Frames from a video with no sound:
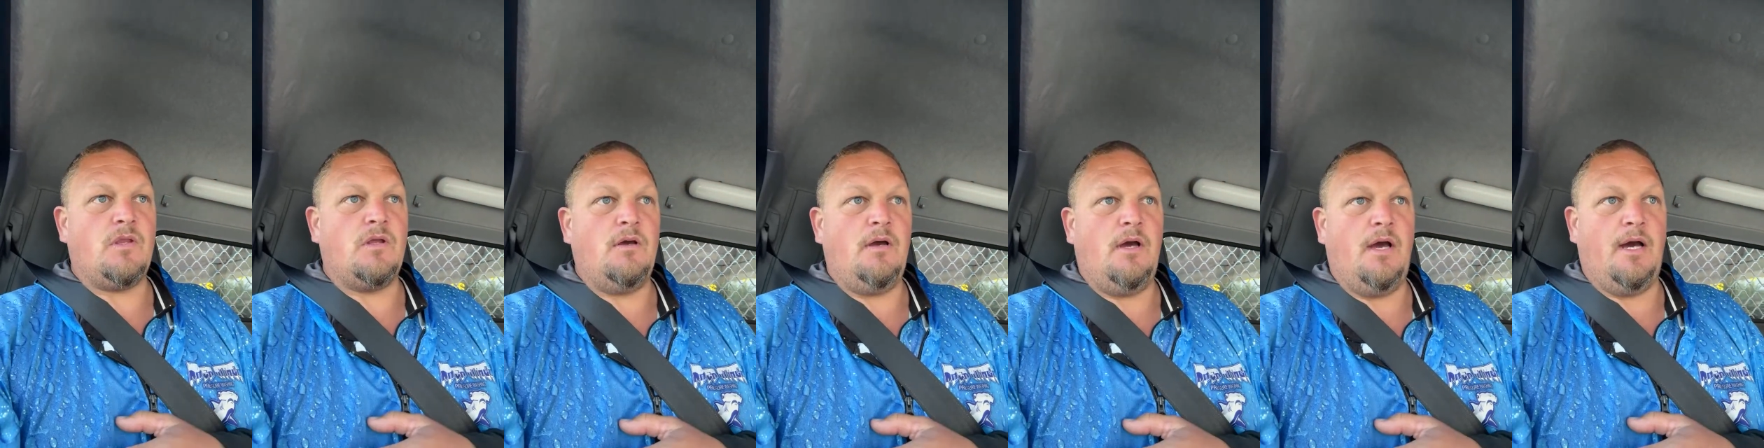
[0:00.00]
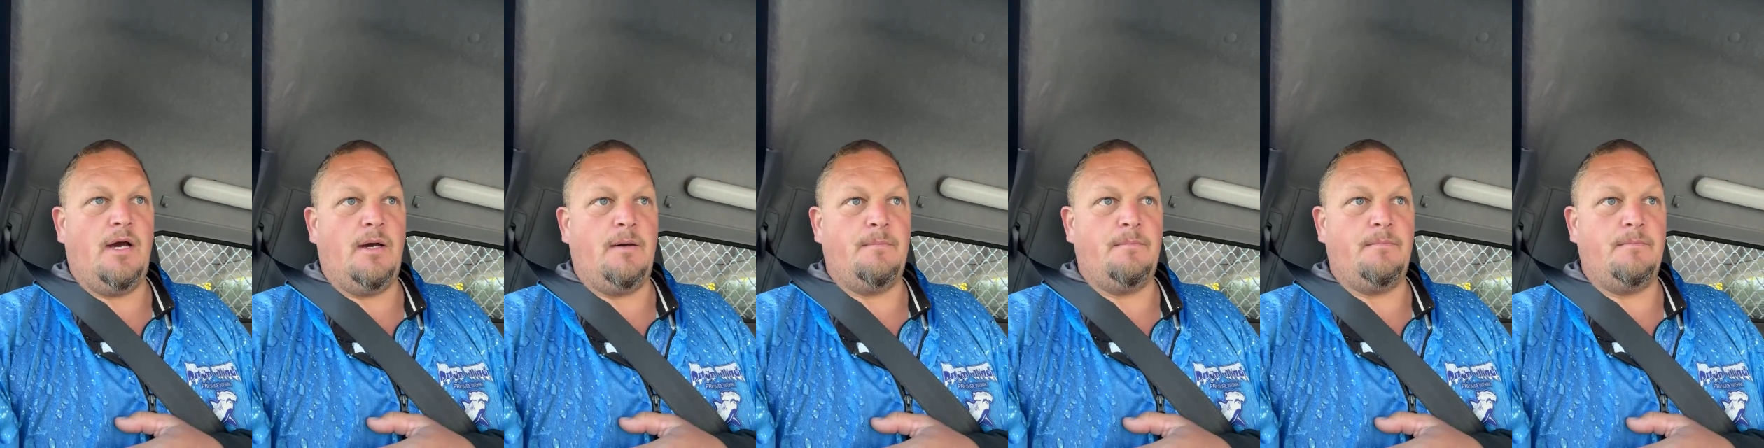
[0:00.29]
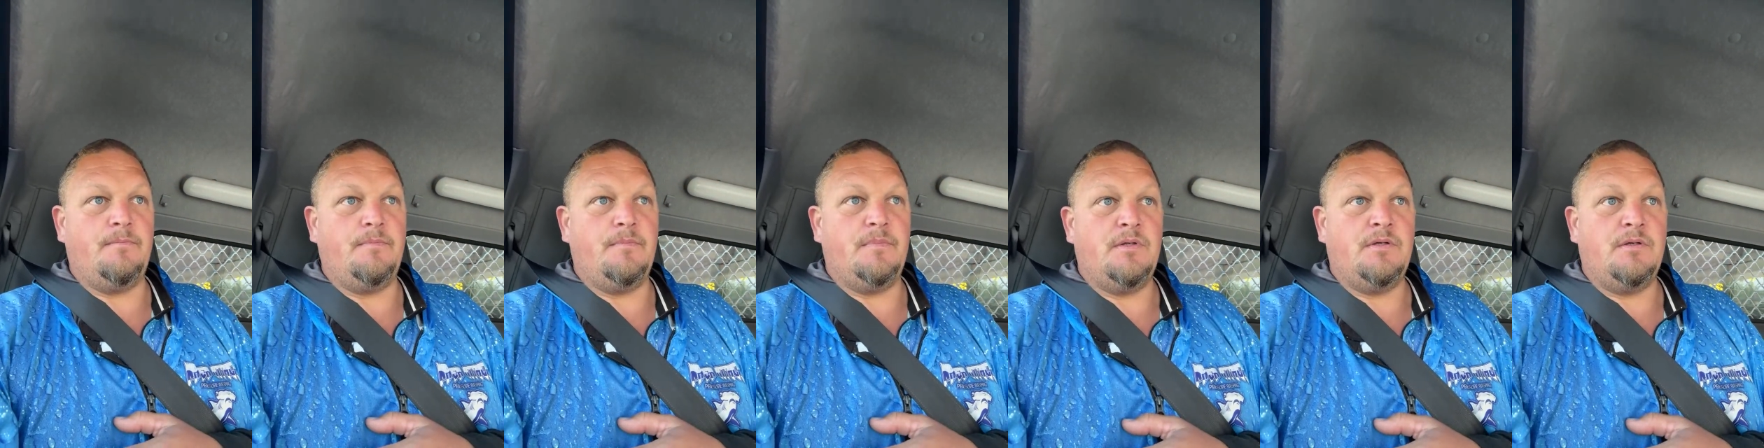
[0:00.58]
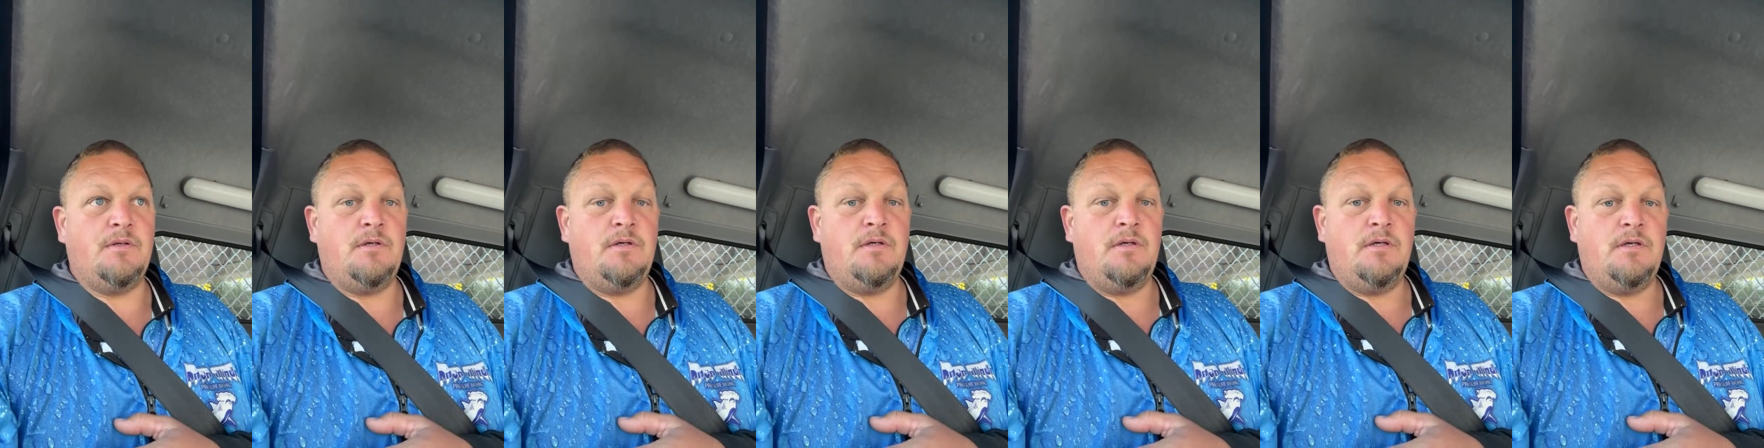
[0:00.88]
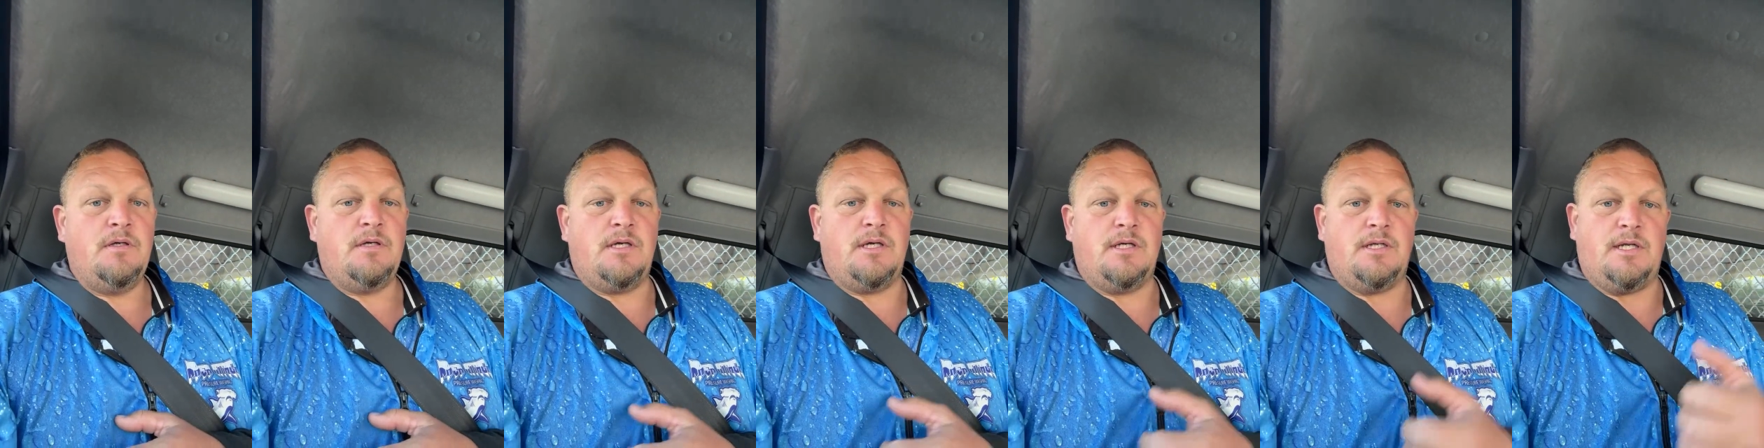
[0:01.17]
You
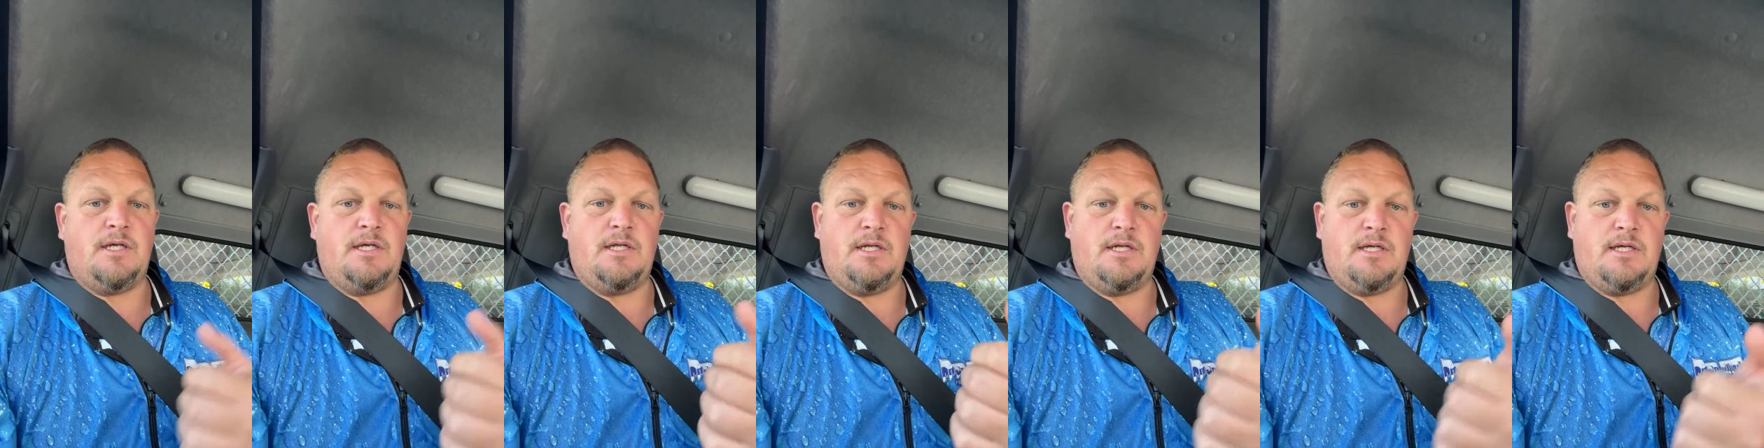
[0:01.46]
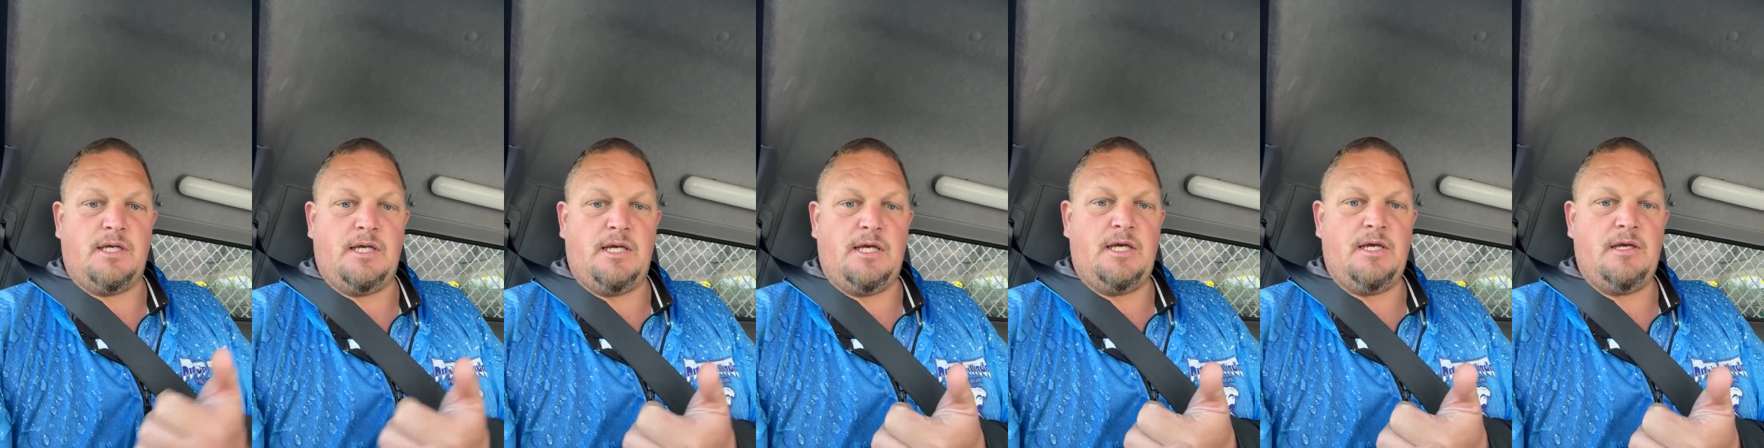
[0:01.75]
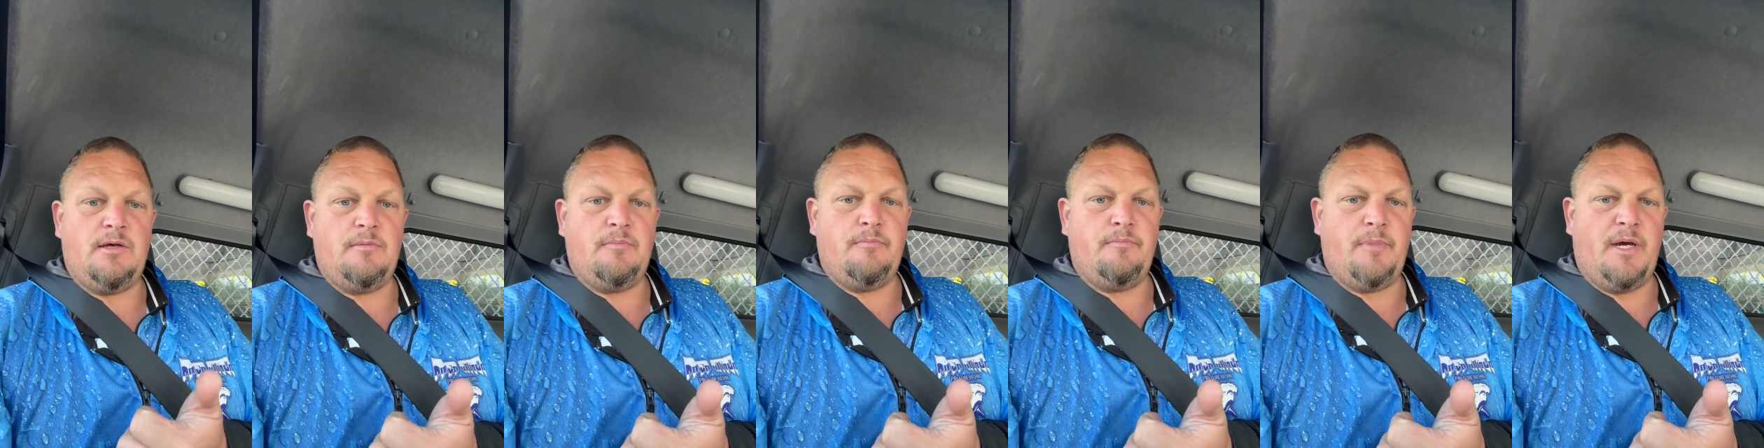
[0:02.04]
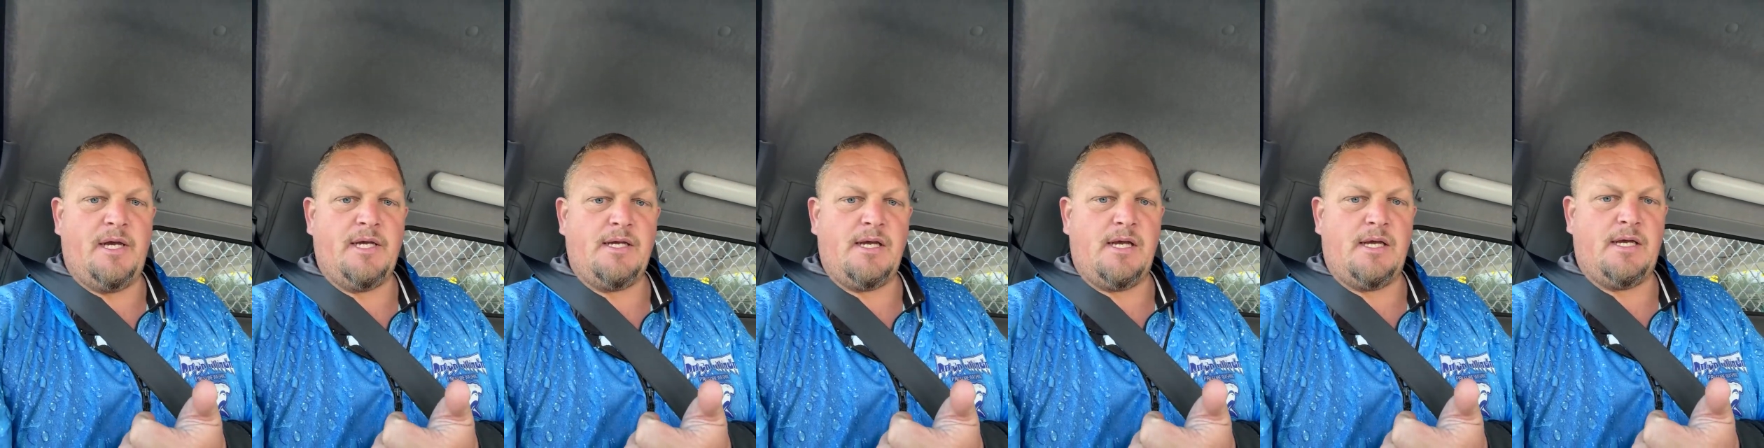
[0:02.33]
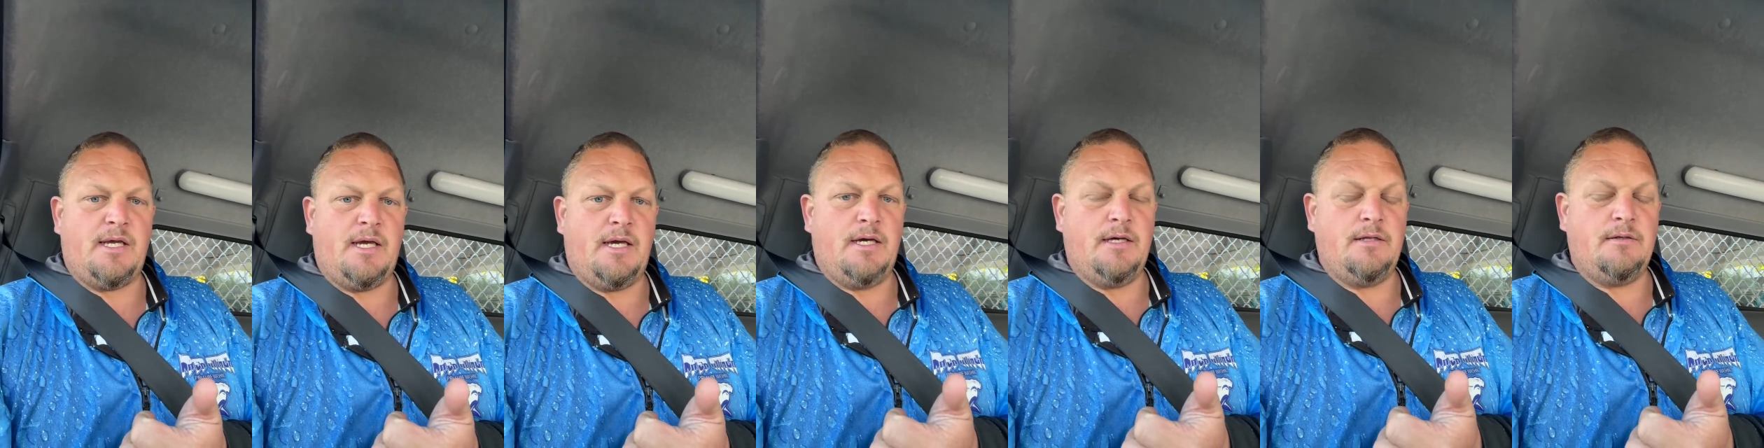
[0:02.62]
need a gear bank
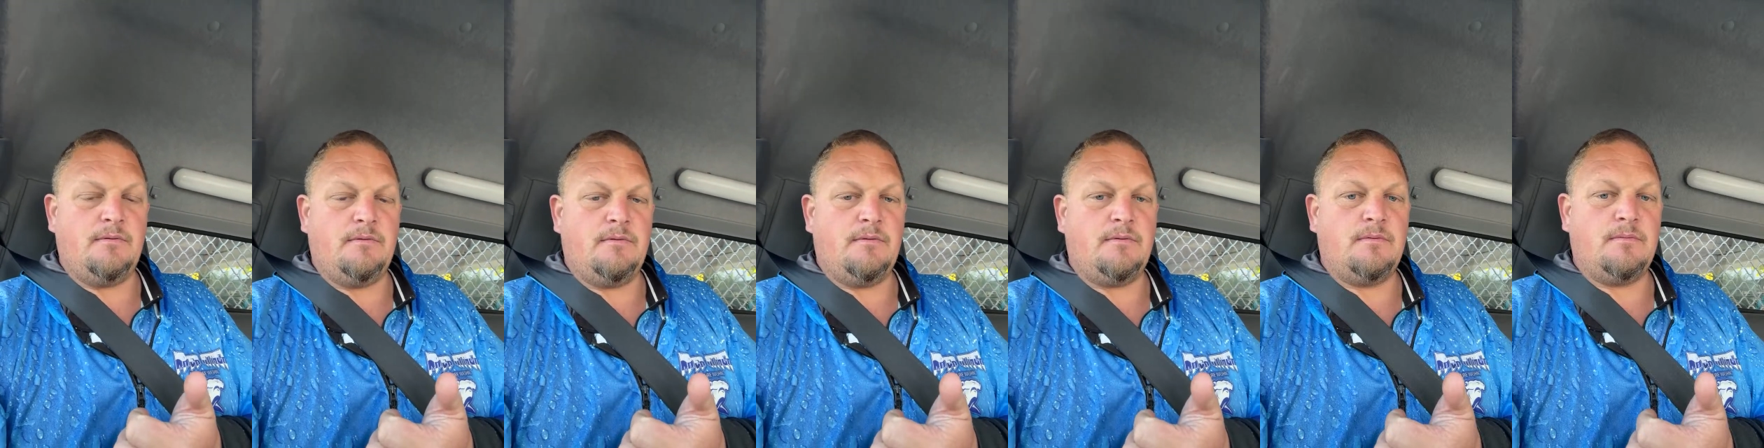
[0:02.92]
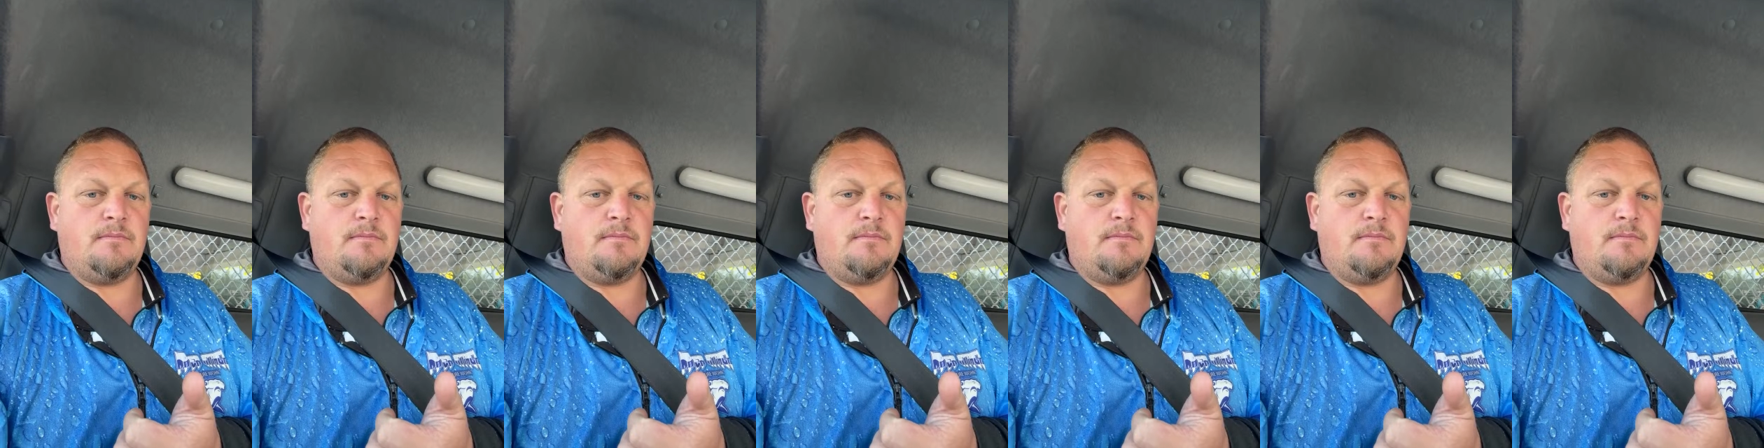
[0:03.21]
account.